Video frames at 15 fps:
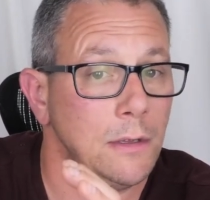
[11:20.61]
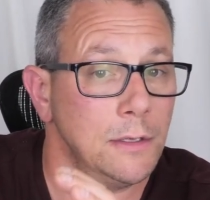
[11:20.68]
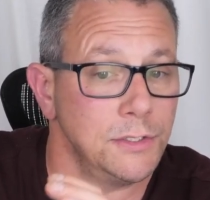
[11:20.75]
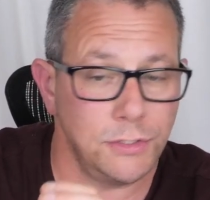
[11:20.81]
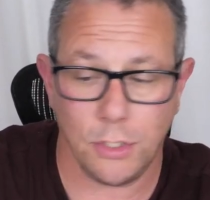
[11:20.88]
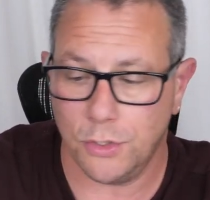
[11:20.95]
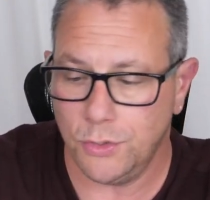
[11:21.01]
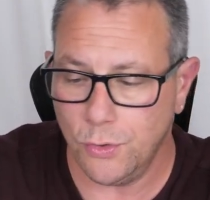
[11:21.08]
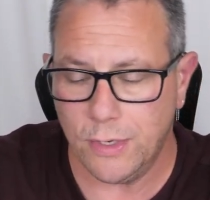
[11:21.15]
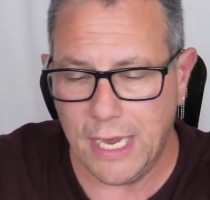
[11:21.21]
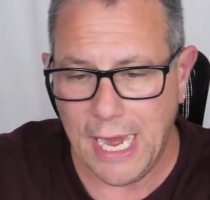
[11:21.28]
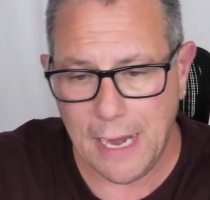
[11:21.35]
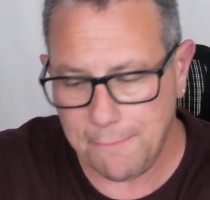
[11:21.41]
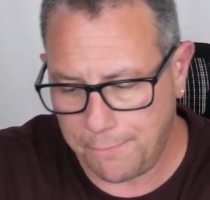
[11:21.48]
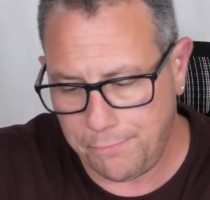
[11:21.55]
So you
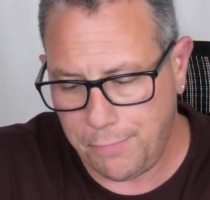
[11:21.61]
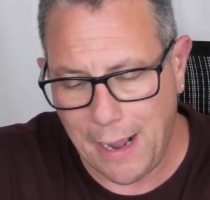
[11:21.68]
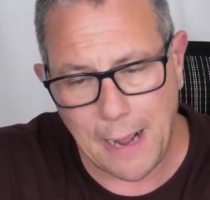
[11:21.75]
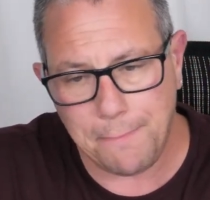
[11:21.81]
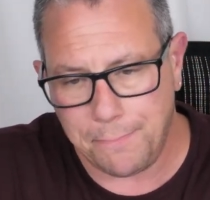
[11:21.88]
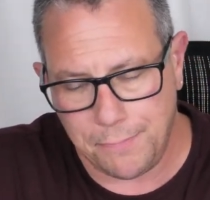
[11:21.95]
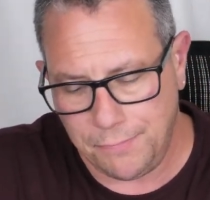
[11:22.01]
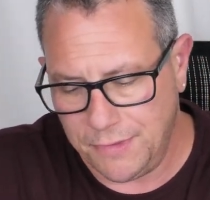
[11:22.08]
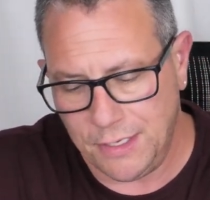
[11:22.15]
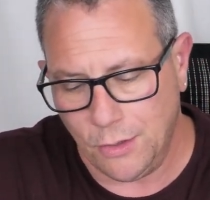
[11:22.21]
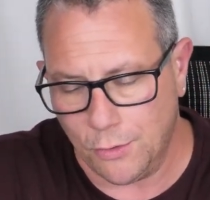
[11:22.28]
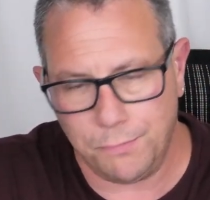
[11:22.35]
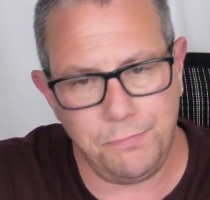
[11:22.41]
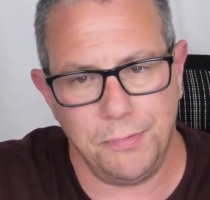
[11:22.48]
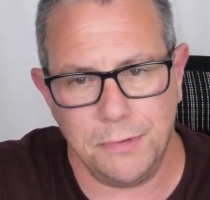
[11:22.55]
can't pop you
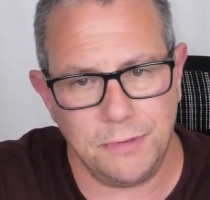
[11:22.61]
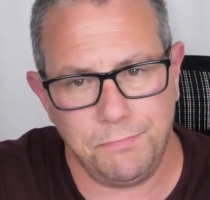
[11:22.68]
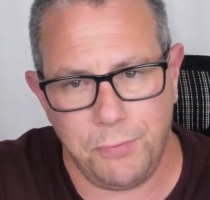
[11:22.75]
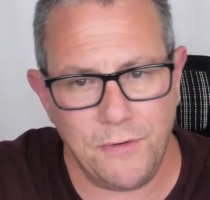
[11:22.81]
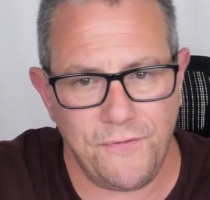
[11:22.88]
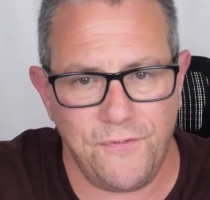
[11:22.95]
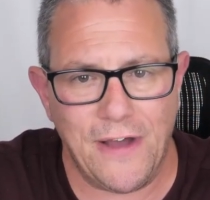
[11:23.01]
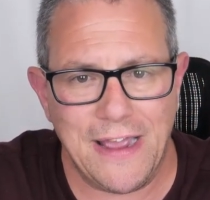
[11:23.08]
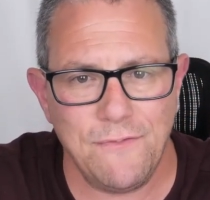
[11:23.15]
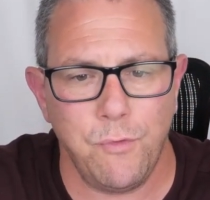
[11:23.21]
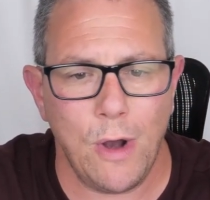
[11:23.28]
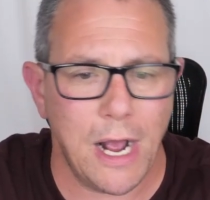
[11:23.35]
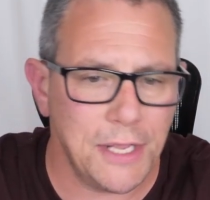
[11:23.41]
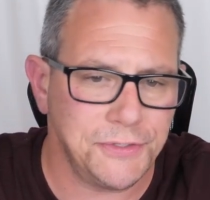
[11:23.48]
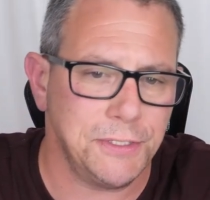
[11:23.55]
know, put 5
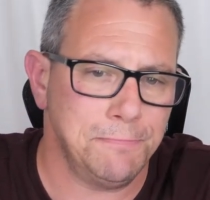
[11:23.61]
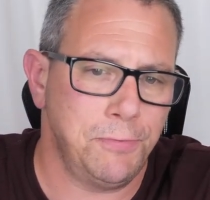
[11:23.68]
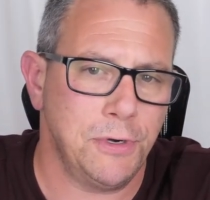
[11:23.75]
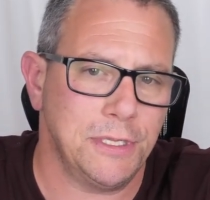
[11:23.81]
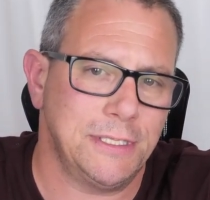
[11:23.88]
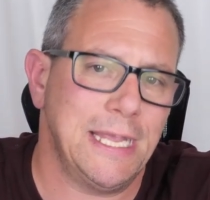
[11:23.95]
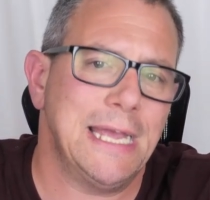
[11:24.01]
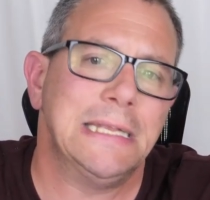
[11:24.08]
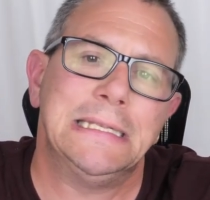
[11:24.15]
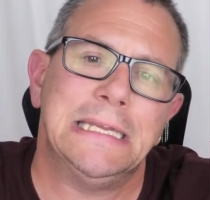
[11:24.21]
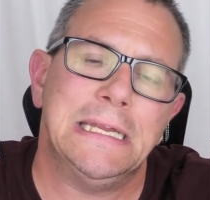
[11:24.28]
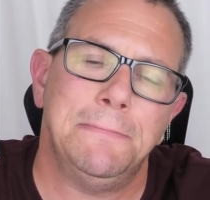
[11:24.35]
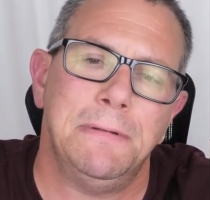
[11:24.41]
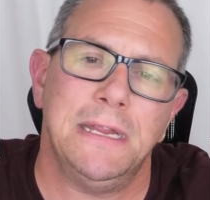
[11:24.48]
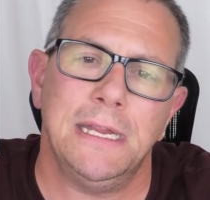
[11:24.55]
watts and put a 10
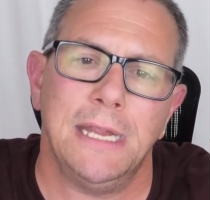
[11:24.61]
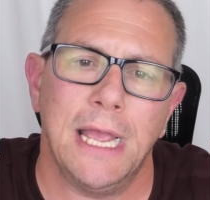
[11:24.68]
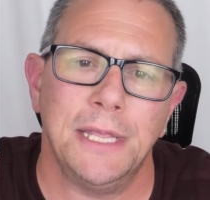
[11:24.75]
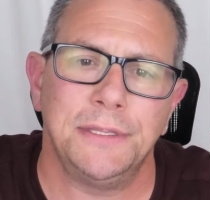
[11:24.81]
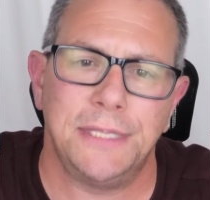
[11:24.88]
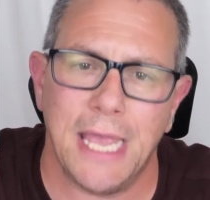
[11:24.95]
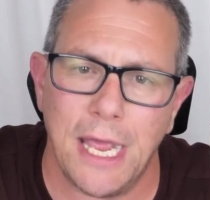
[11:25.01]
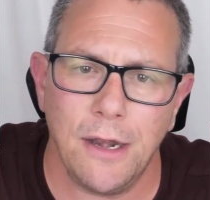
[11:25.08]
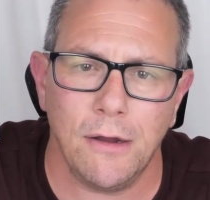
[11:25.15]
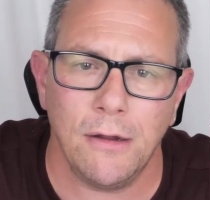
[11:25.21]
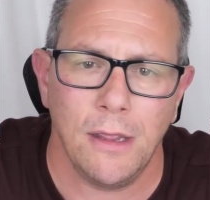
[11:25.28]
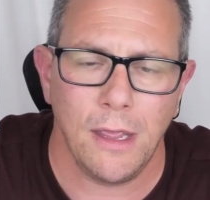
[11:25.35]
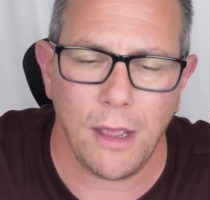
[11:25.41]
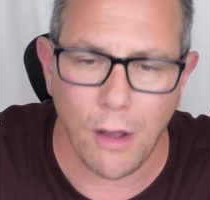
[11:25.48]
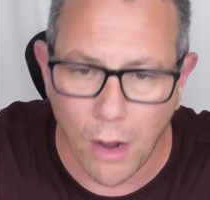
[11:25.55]
dB antenna
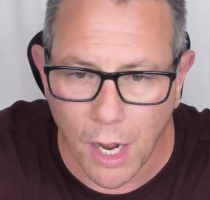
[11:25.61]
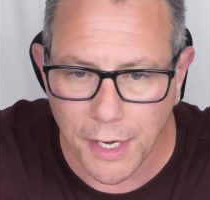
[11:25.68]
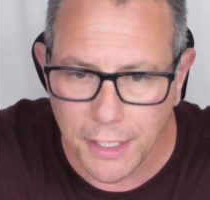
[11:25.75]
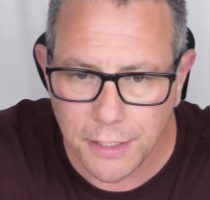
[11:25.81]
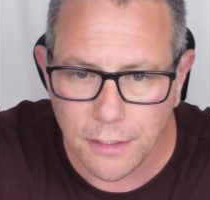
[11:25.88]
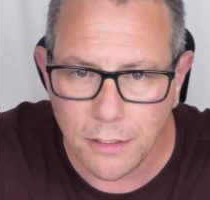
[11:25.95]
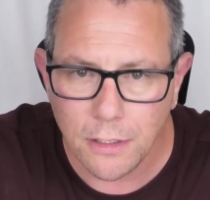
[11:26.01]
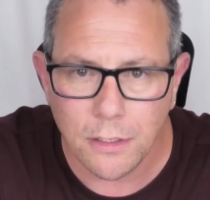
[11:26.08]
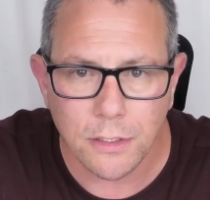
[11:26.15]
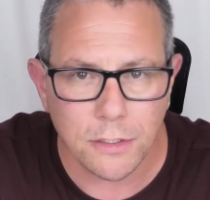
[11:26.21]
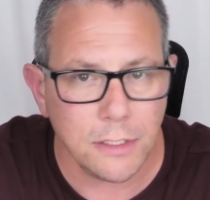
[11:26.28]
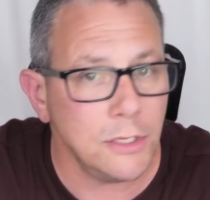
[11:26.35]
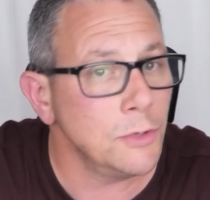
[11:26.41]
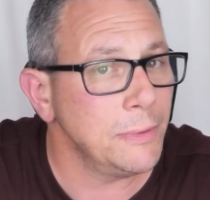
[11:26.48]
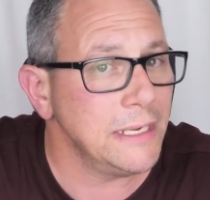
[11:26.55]
on it,
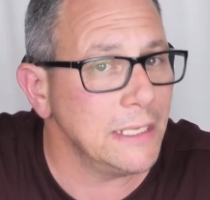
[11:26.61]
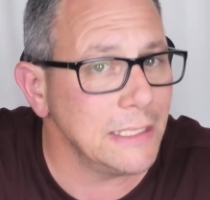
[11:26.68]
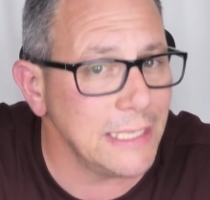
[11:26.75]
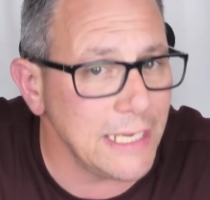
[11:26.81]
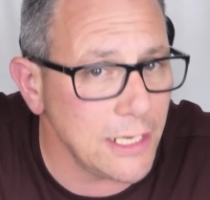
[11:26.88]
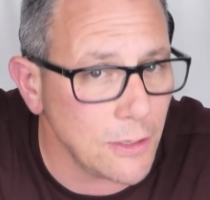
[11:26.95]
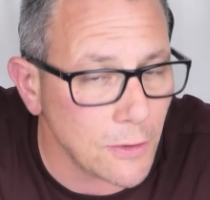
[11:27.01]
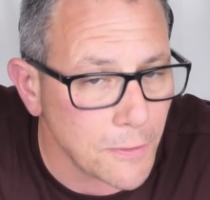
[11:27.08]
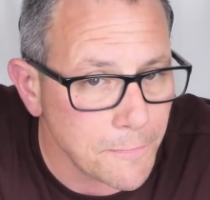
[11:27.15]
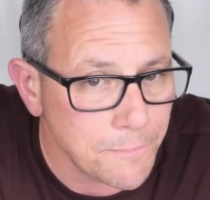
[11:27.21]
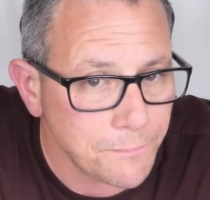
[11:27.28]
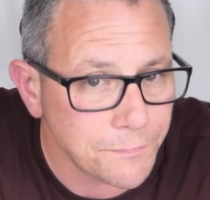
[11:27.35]
it'll be illegal